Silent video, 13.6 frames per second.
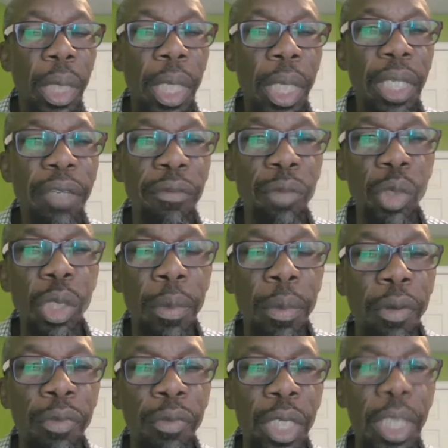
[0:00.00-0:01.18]
and even some
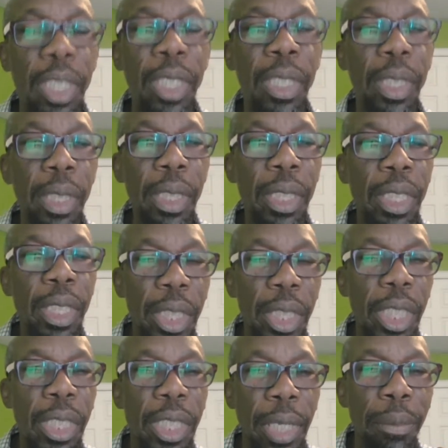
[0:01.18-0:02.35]
of the East
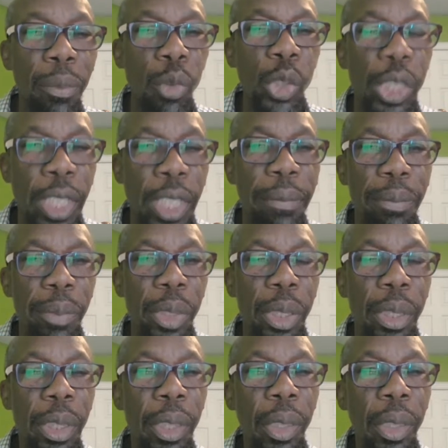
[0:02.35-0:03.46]
Indian Muslims